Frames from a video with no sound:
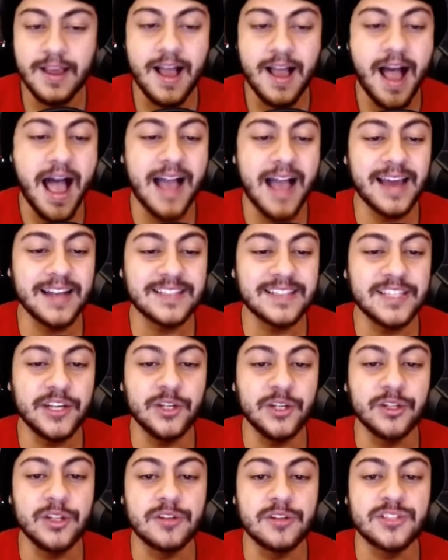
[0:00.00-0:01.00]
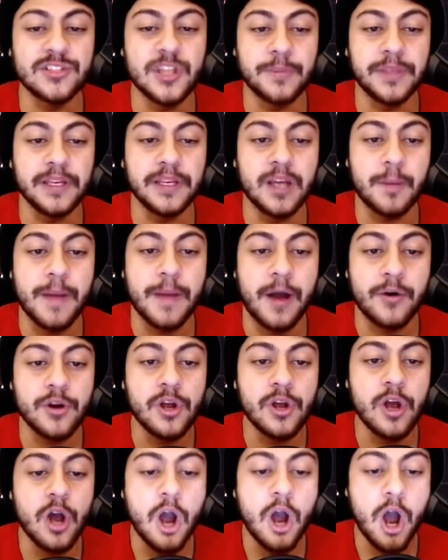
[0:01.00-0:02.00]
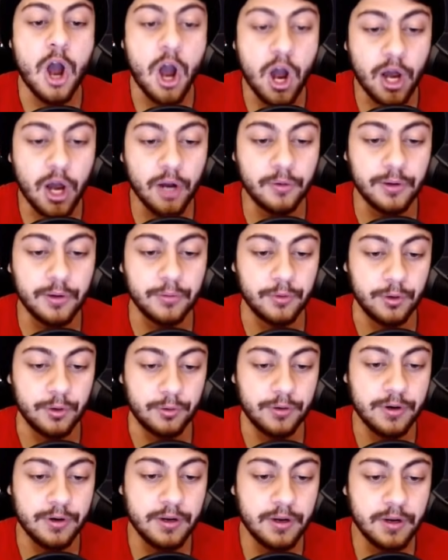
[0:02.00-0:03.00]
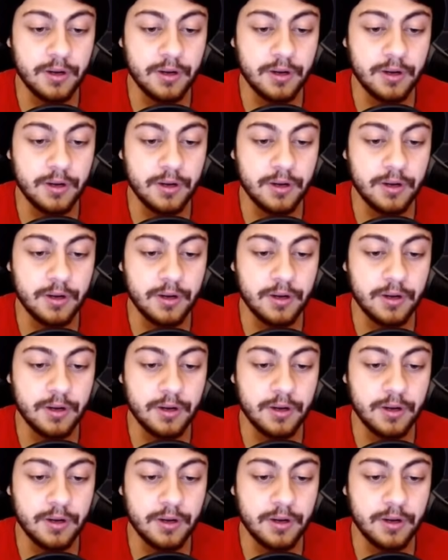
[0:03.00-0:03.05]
I got to tell you a little something about Hungry Root.